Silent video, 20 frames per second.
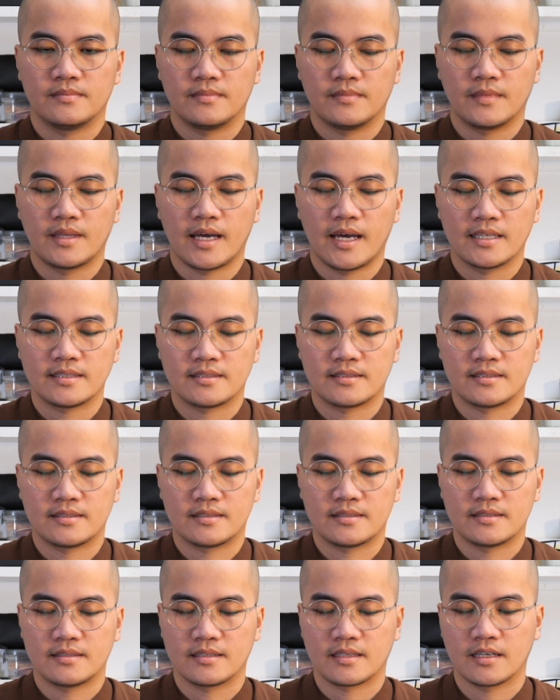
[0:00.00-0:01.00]
That
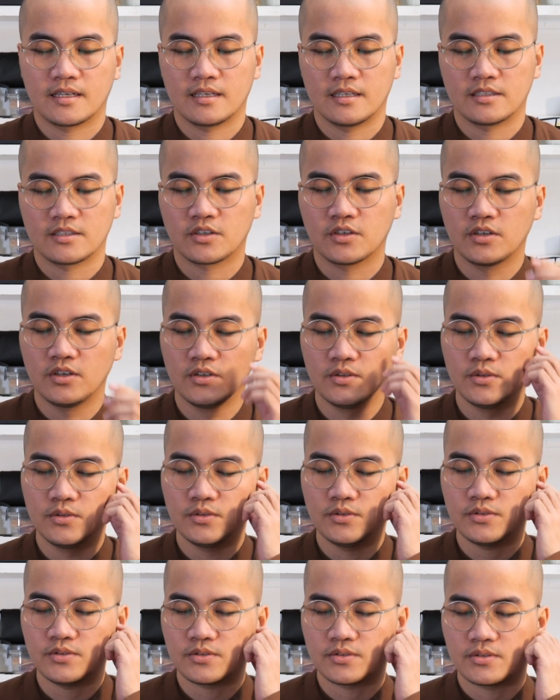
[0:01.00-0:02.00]

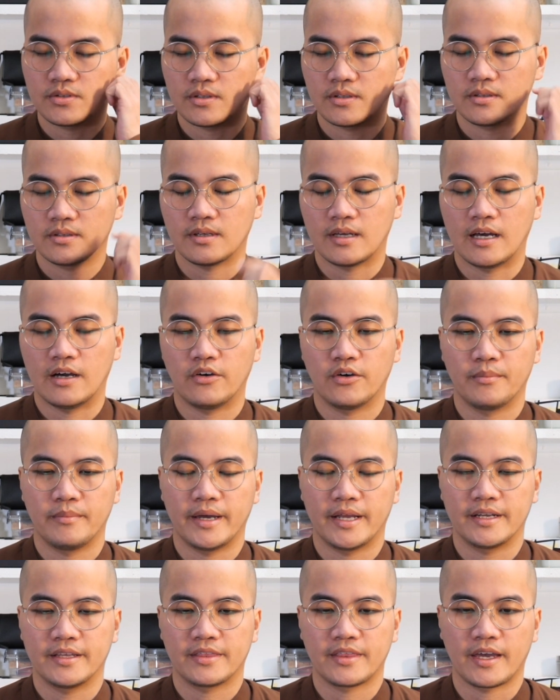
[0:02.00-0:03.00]
concludes our
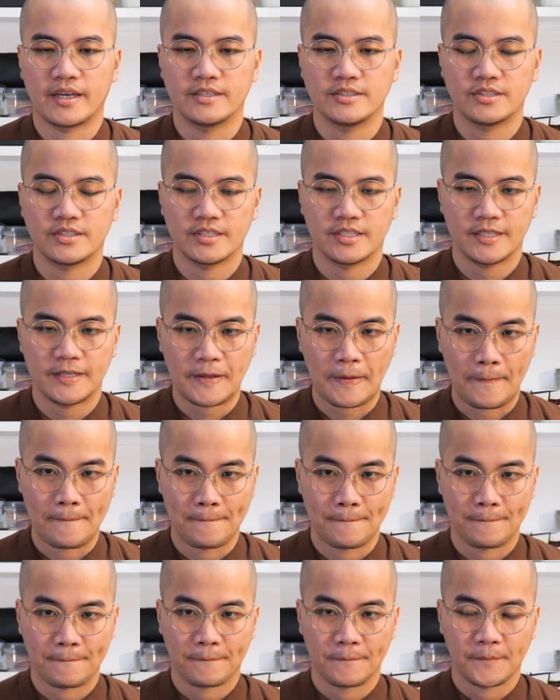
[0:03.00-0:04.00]
meditation.
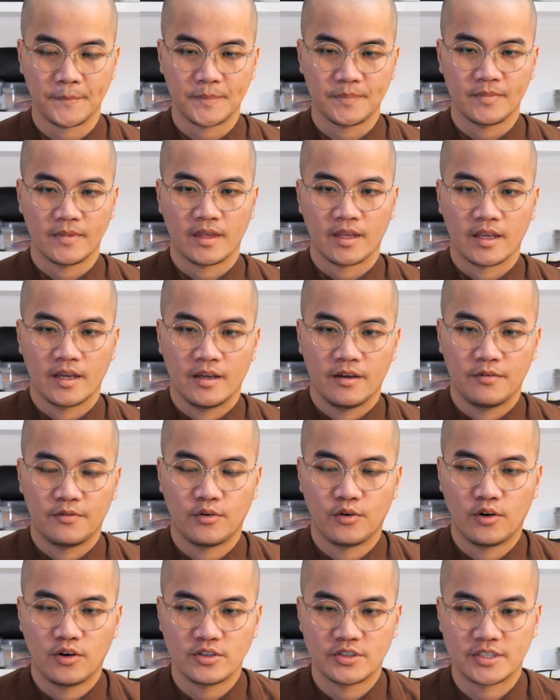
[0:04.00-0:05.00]

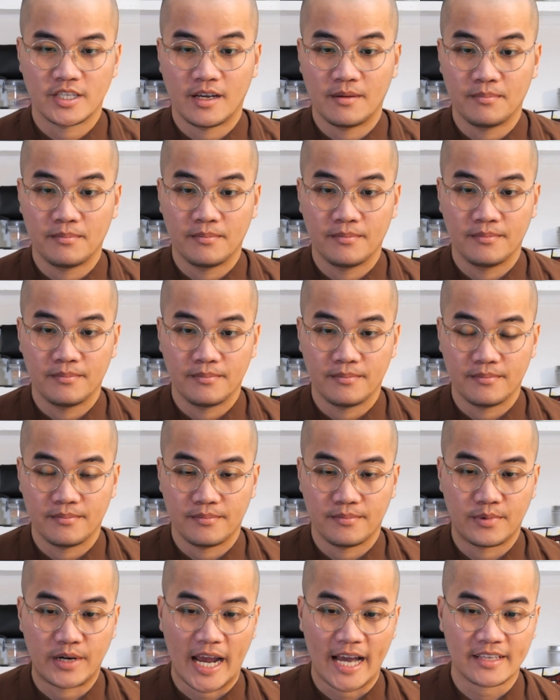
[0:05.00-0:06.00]
For some
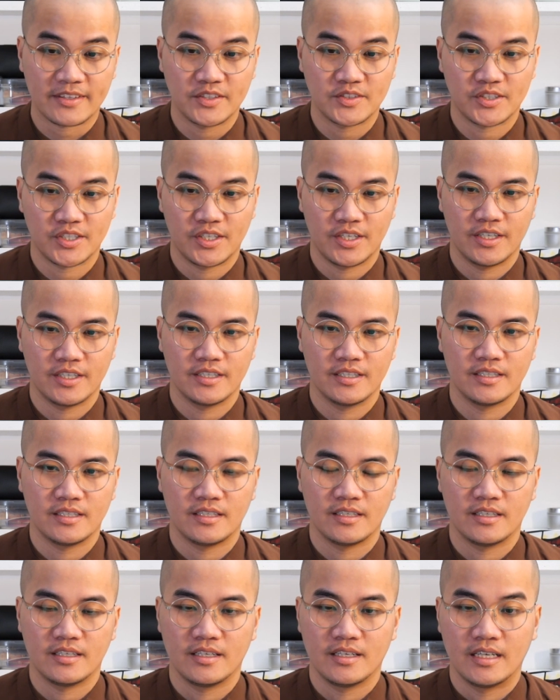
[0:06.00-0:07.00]
practitioner,
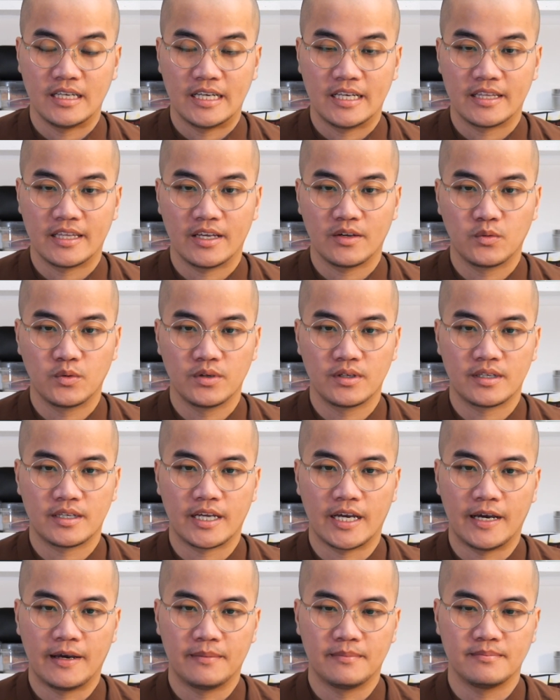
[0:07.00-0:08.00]
they would
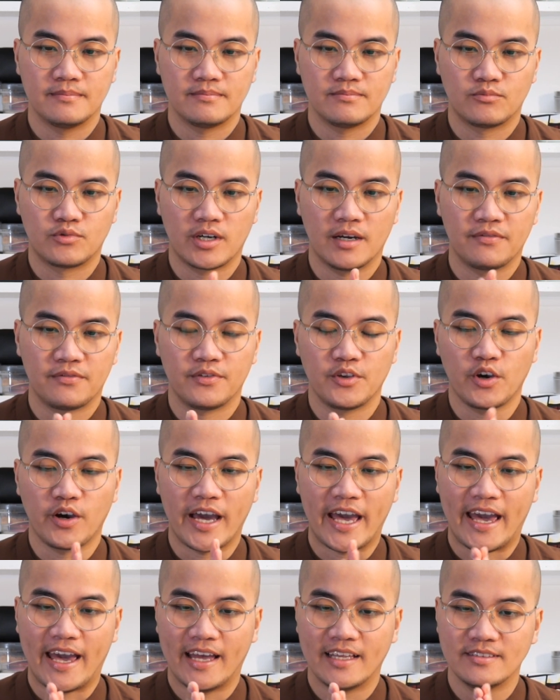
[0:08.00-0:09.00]
rub your
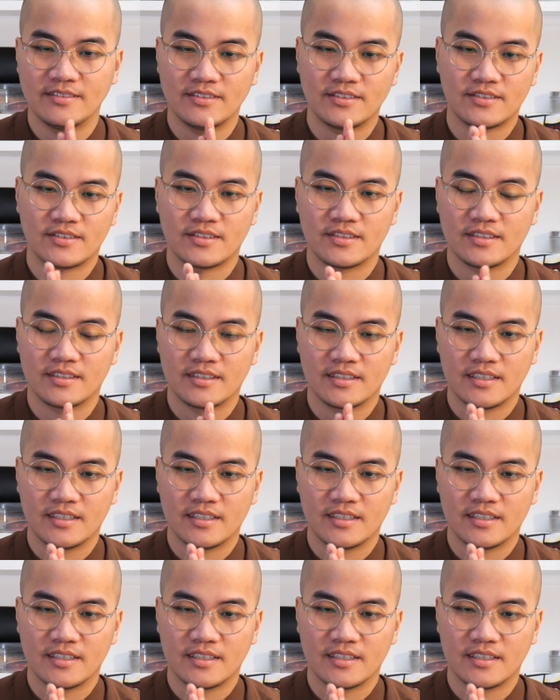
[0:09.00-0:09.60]
hands